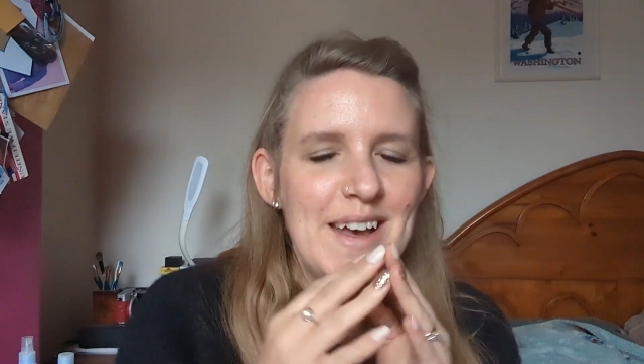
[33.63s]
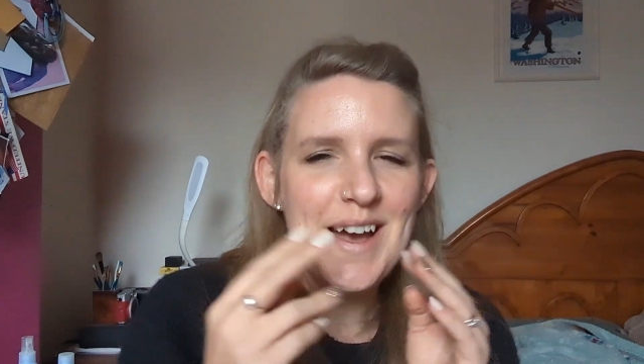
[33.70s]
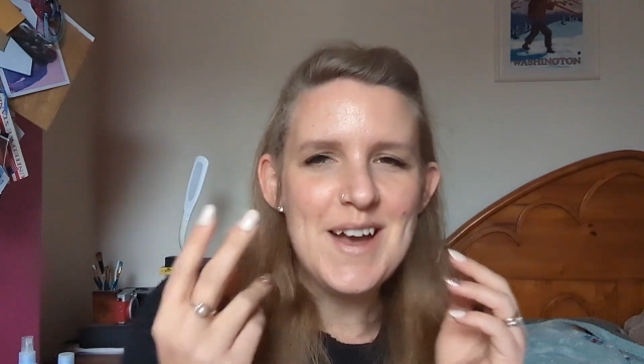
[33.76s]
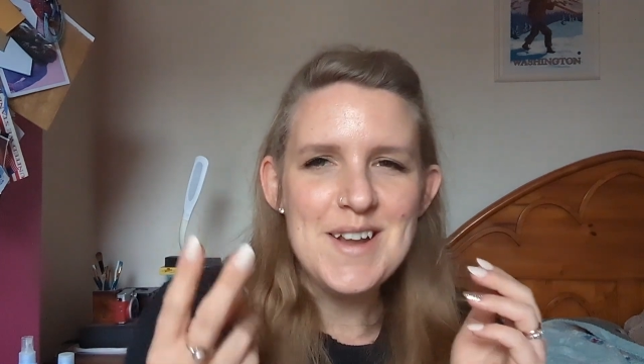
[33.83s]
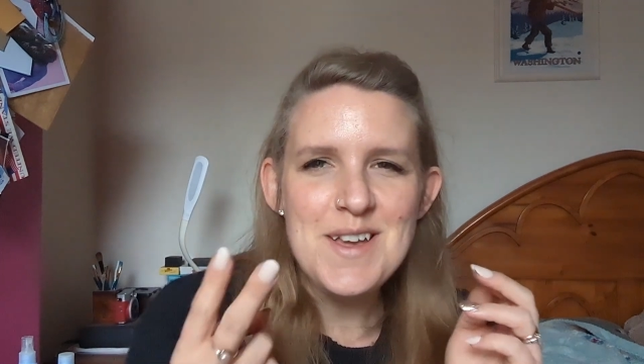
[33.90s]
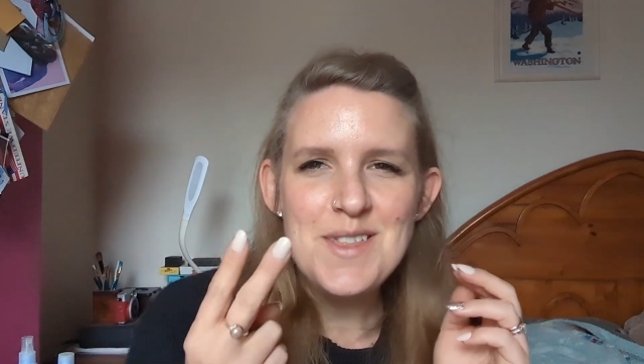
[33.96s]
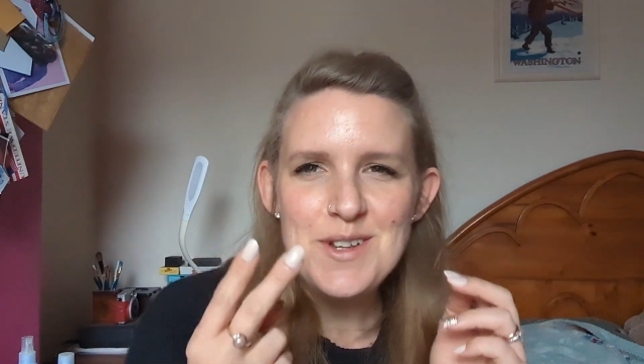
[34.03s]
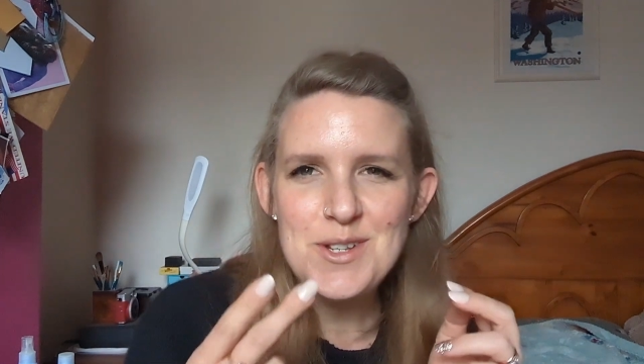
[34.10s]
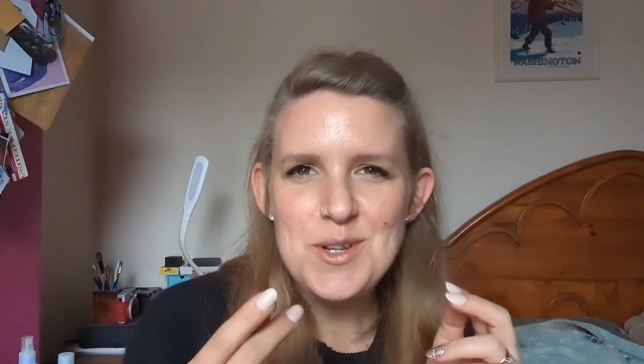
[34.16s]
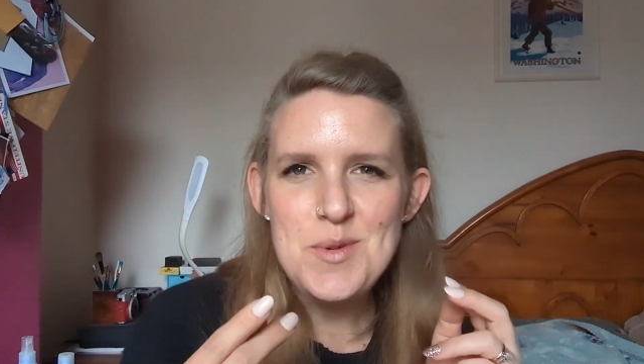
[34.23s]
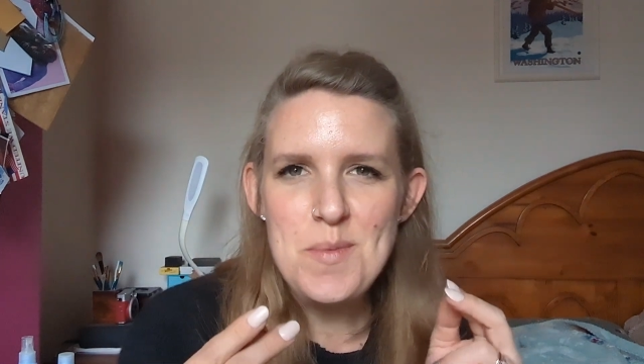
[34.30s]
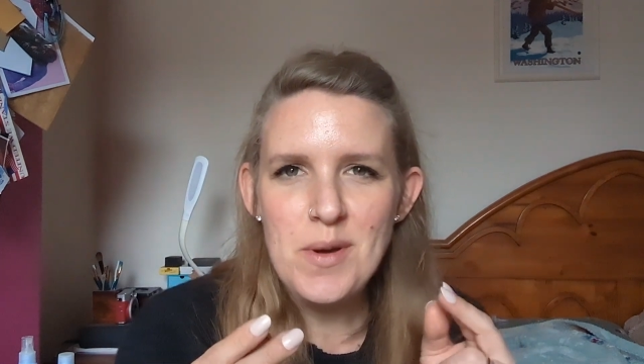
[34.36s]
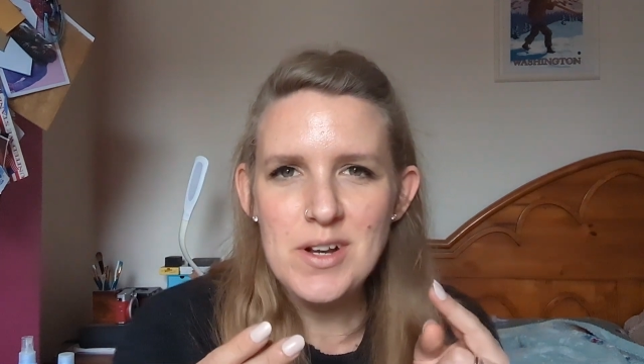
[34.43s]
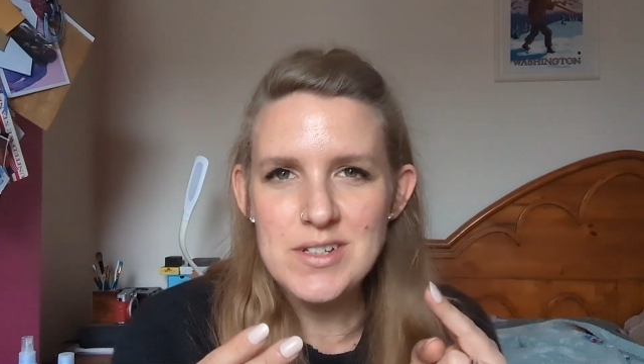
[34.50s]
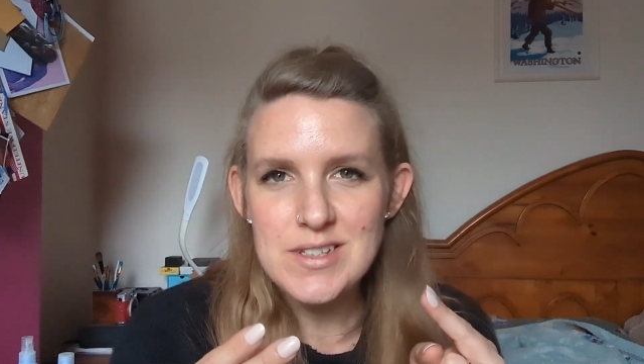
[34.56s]
another 2
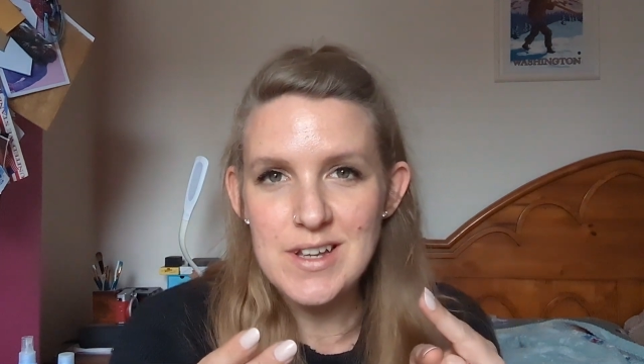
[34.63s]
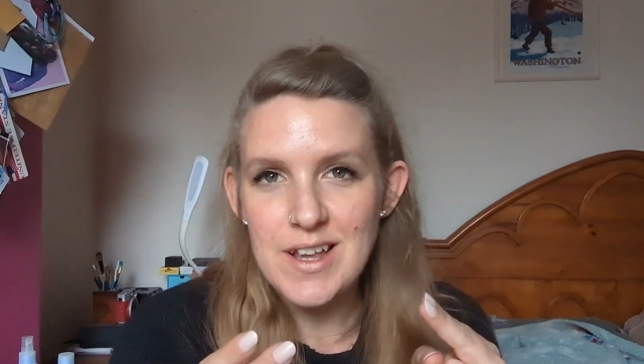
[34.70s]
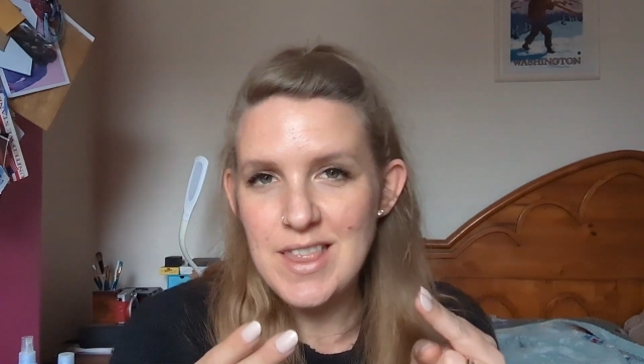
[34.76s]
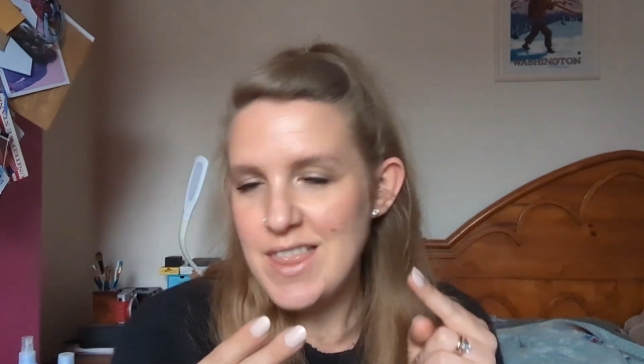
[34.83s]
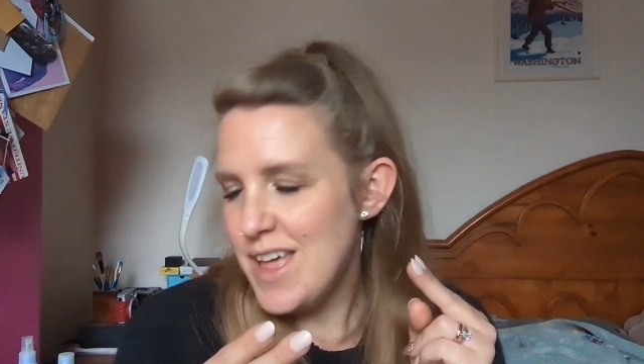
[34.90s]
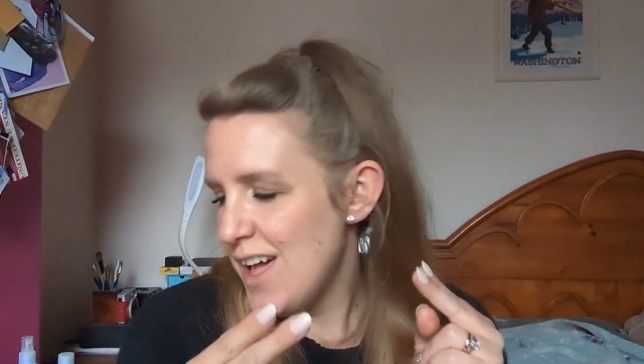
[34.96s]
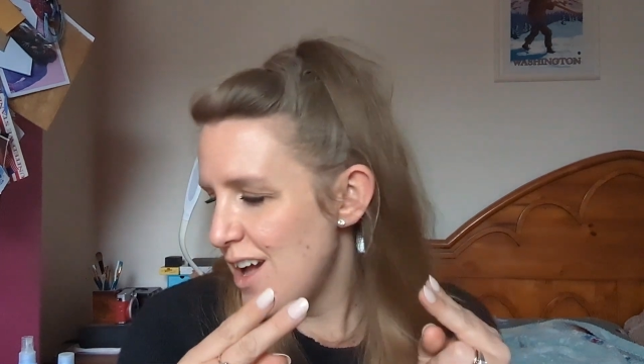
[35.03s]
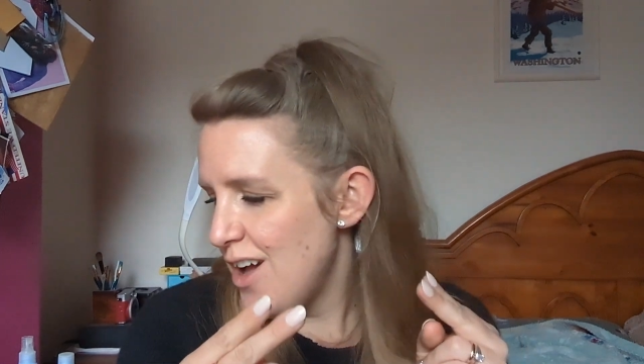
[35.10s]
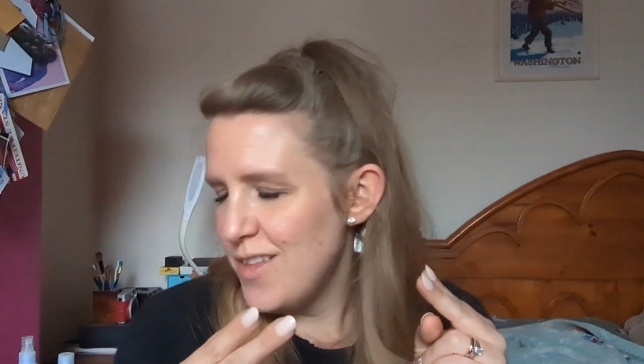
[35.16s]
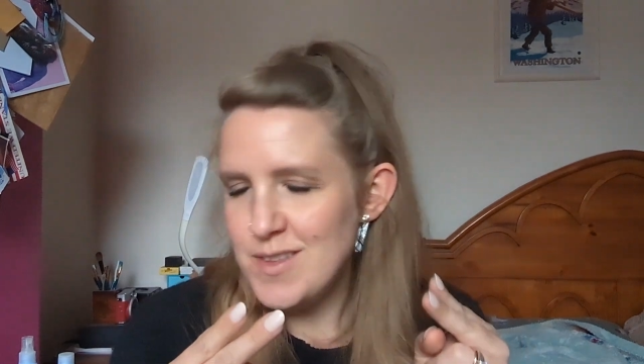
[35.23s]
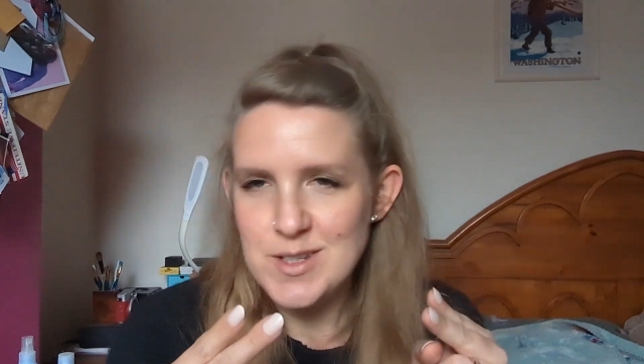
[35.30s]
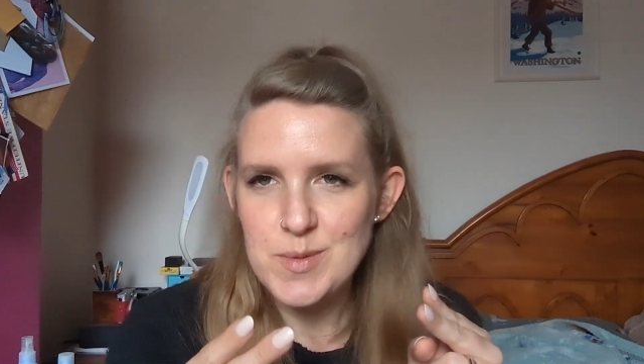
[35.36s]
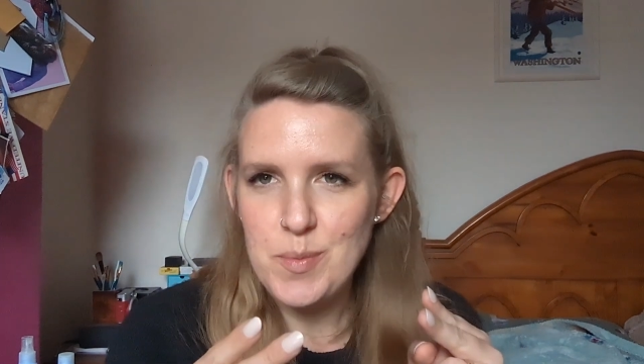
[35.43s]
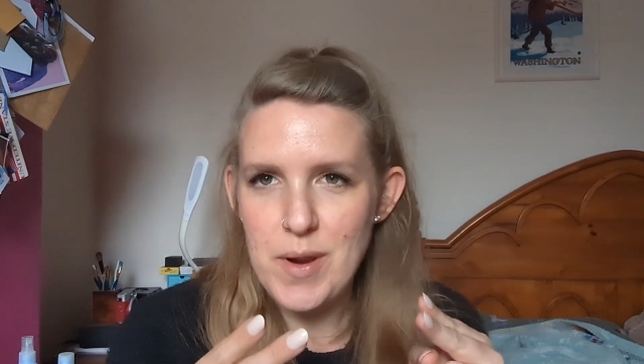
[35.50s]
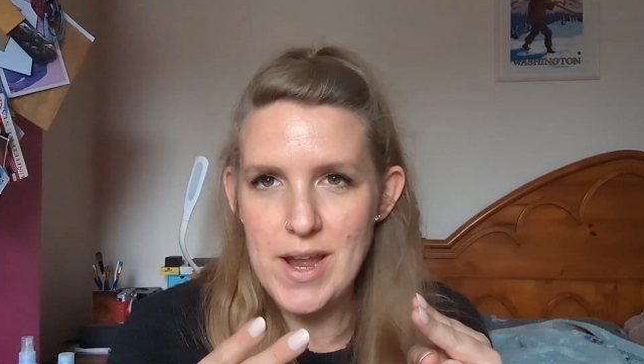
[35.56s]
books on the
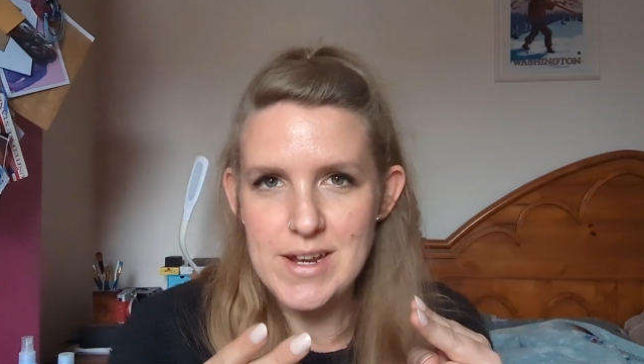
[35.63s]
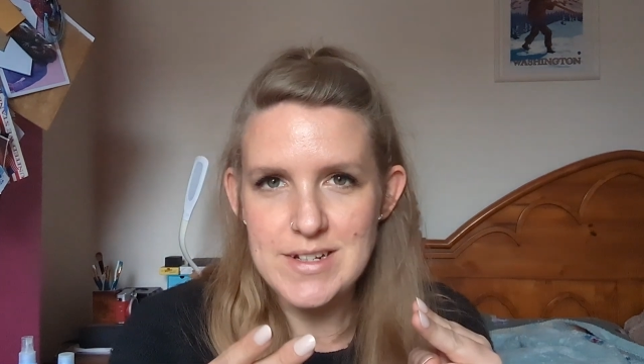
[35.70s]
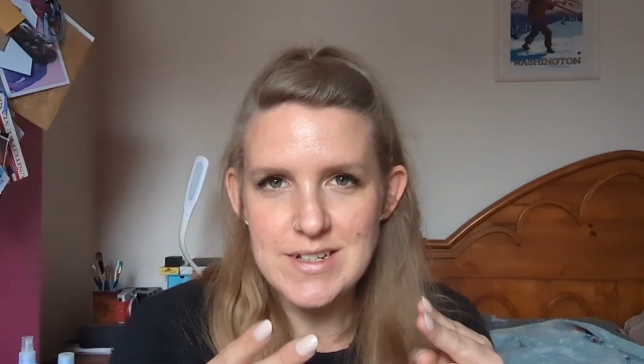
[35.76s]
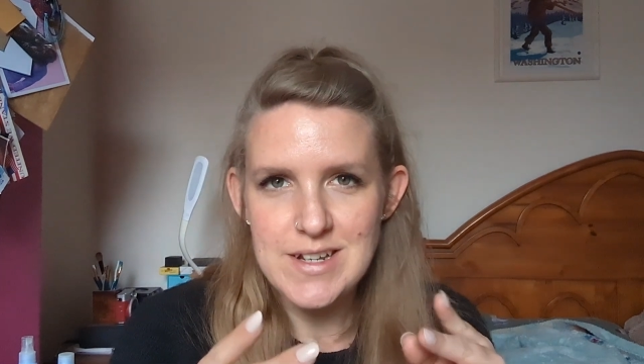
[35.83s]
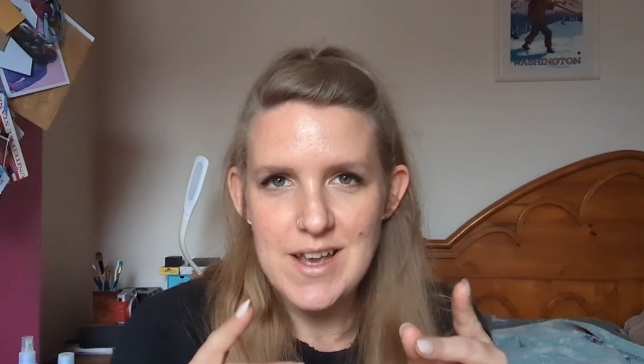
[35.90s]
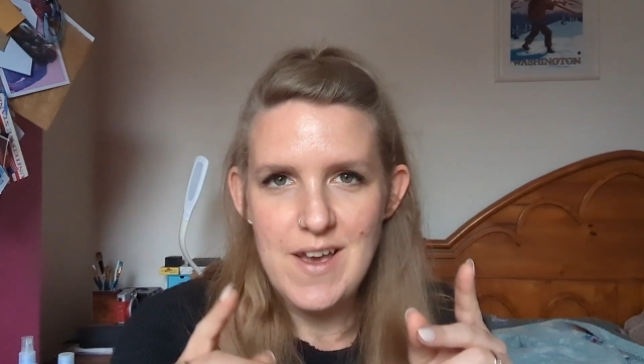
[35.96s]
spread.